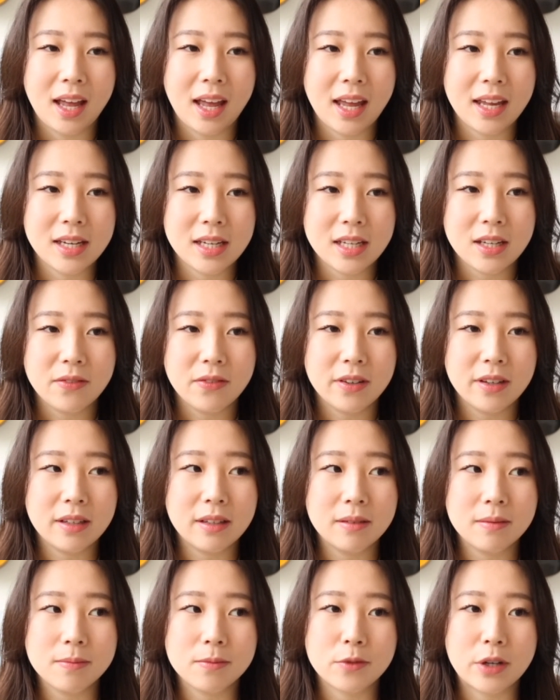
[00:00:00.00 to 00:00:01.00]
And
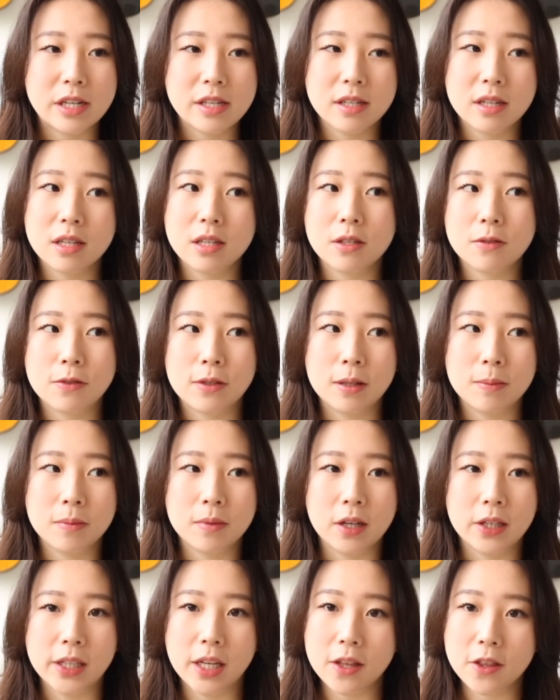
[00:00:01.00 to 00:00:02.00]
even residents from
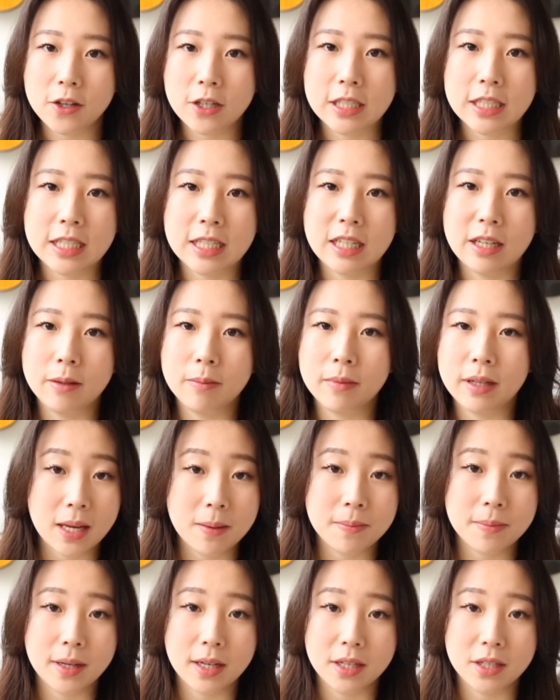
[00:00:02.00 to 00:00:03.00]
another team
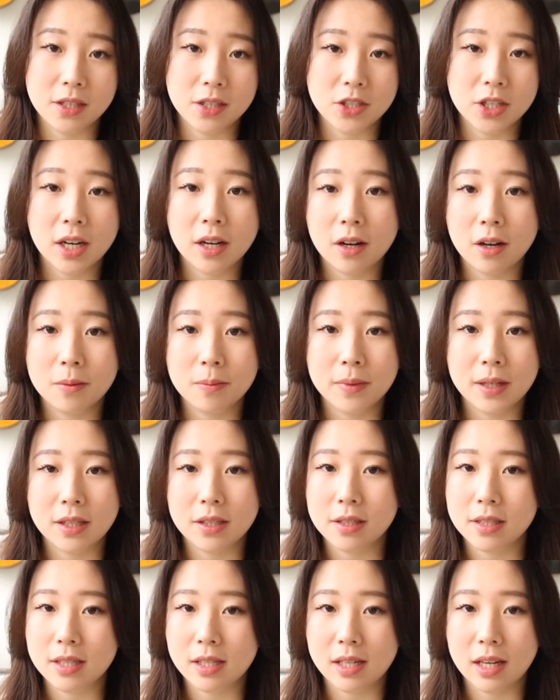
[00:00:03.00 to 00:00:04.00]
came by to check on me
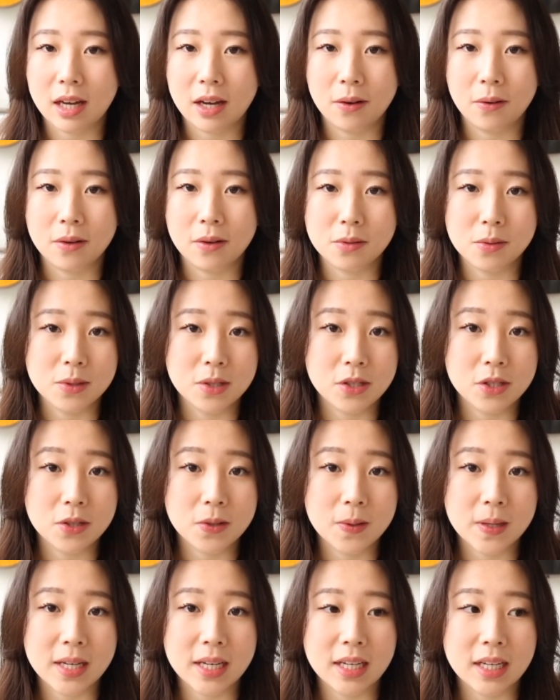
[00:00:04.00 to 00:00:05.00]
to see how was
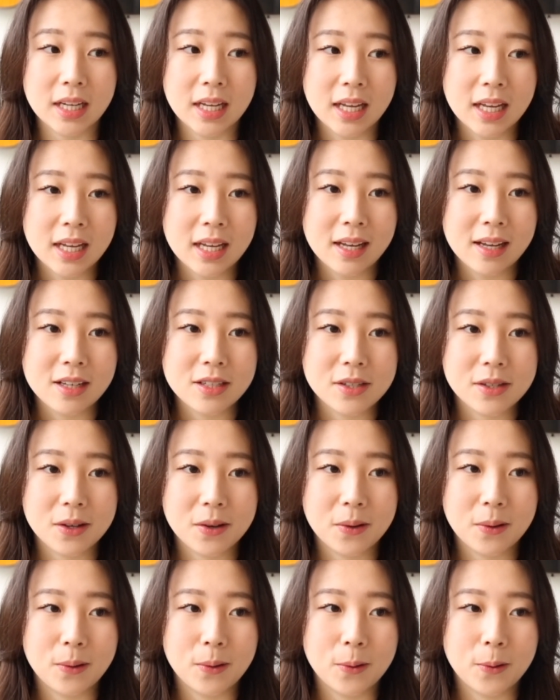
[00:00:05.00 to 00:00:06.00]
doing.
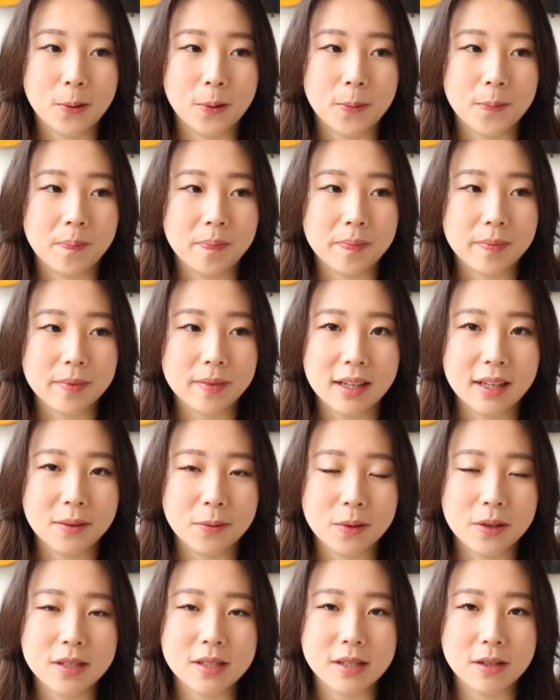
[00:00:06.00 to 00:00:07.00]
So it
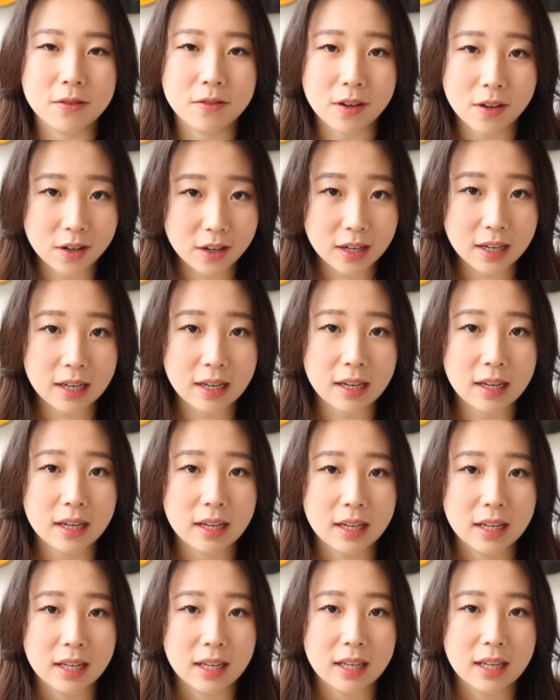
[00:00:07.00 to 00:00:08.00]
was a very
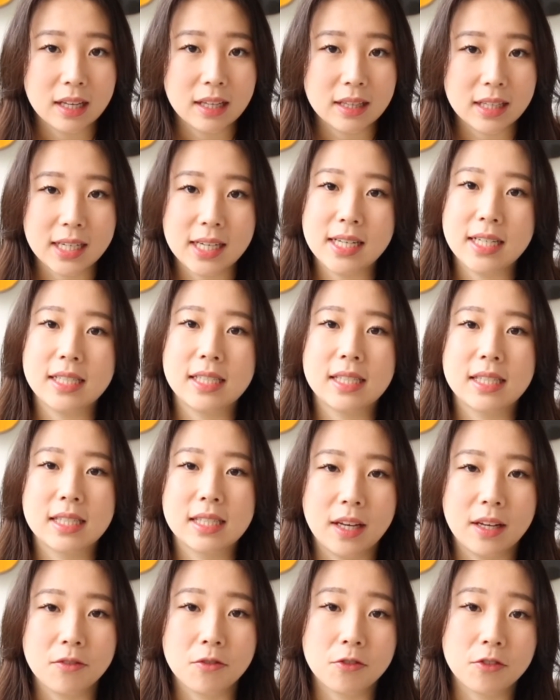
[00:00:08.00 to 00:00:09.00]

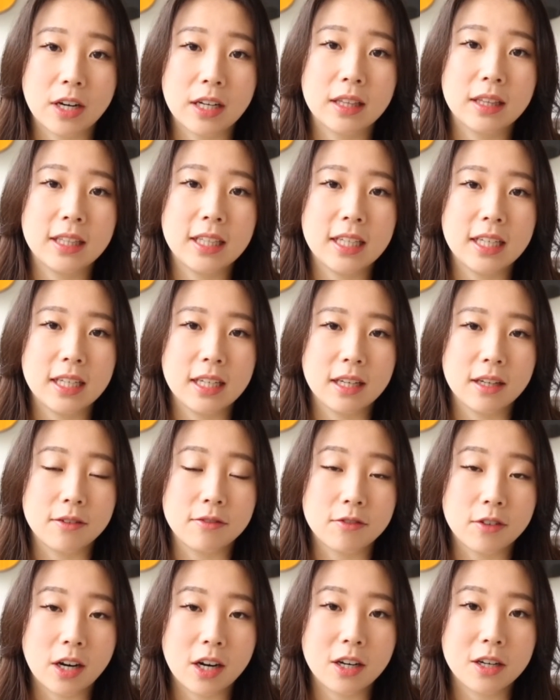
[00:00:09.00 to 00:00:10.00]
nice and friendly
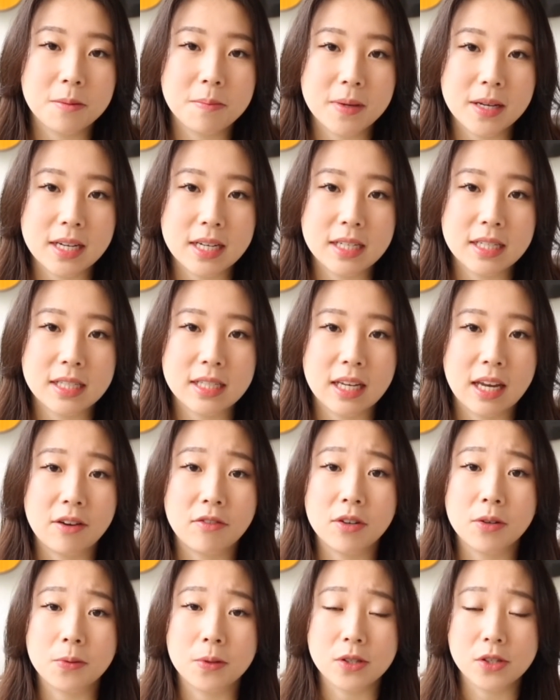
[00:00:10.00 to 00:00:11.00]
environment.
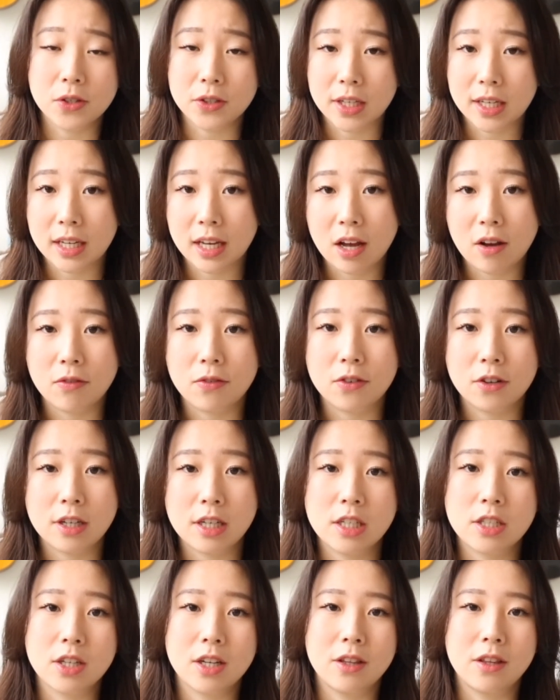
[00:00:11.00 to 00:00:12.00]
Everyone's looking out for
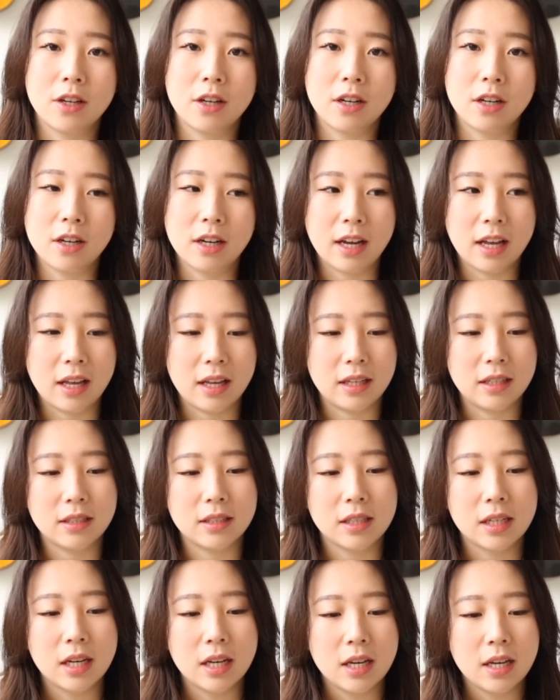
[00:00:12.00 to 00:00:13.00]
each other.
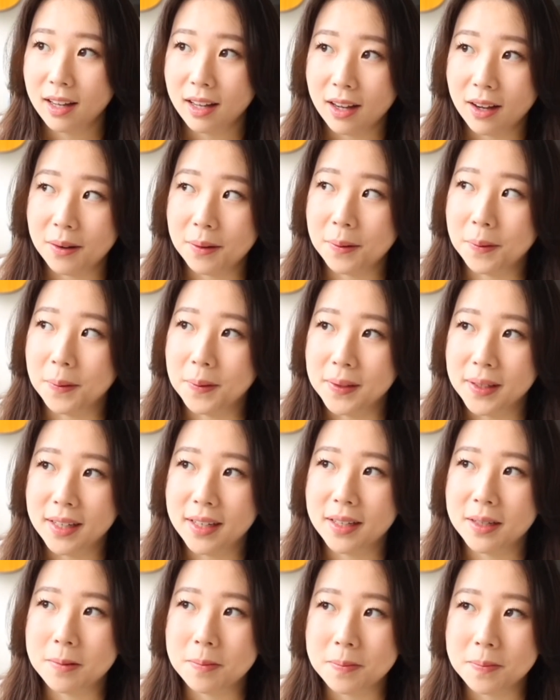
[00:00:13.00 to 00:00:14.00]
And
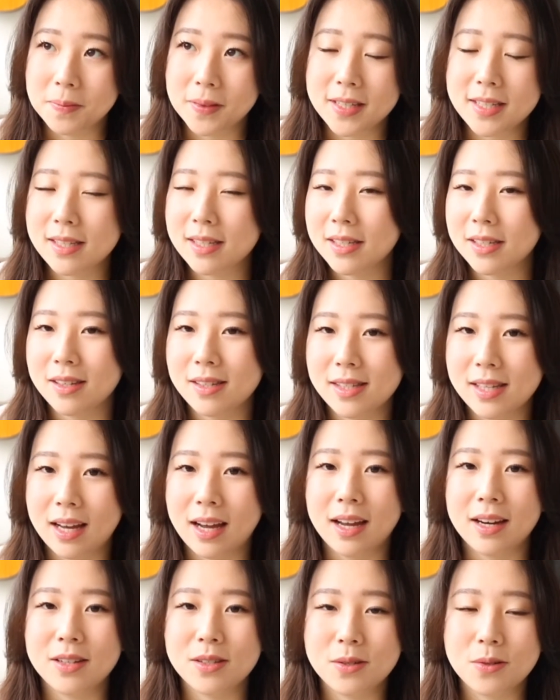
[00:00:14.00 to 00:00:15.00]
this is a
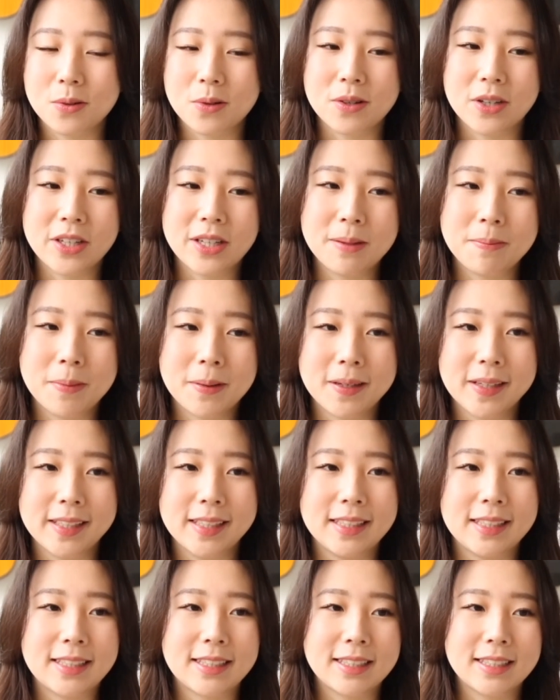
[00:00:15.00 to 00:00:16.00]
side story,
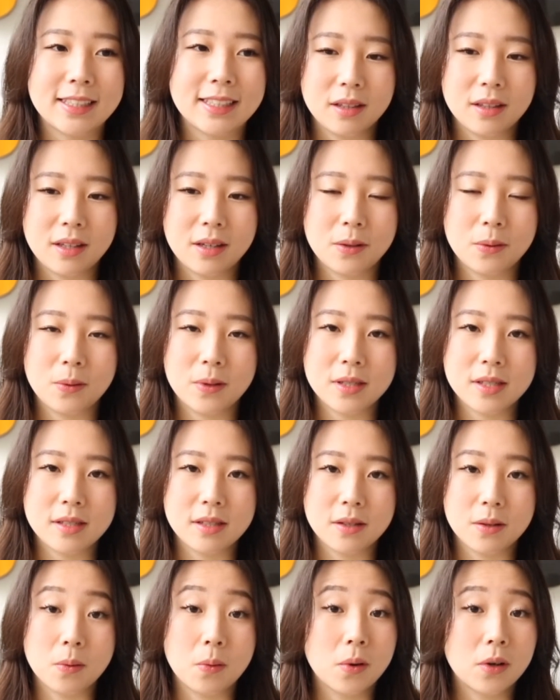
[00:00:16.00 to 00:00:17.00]
but there was
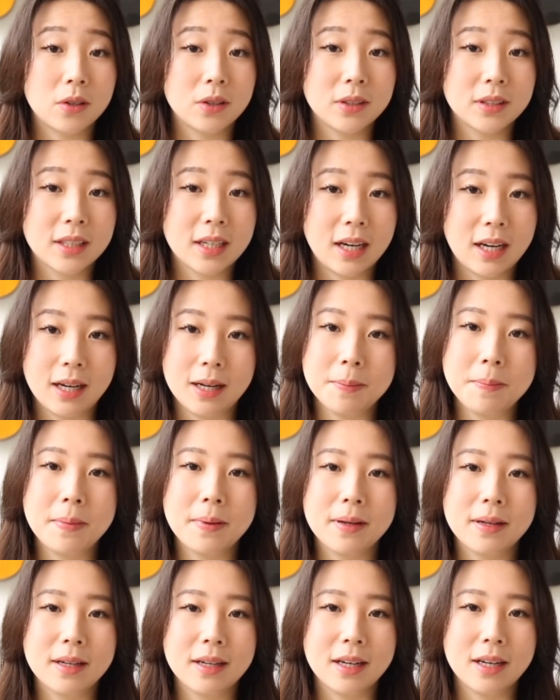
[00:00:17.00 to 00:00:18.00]
the World Cup
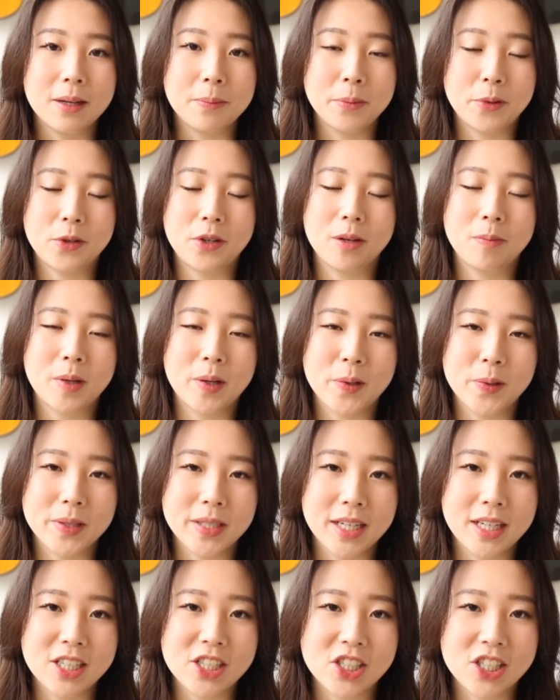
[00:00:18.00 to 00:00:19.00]
during my
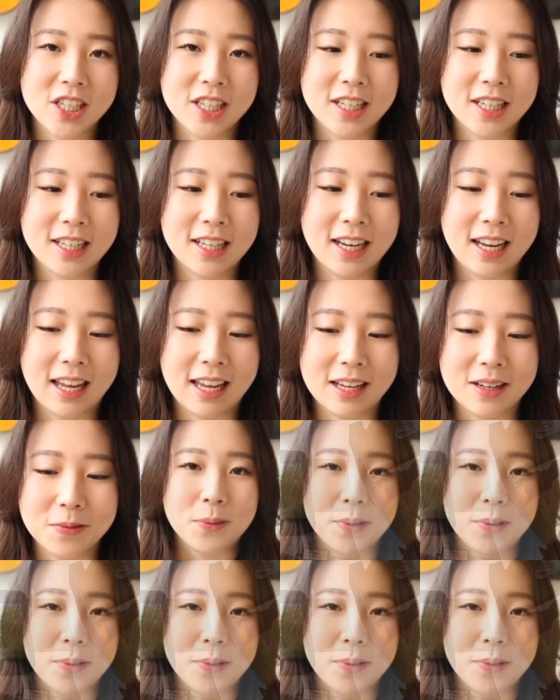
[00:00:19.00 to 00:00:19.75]
rotation, and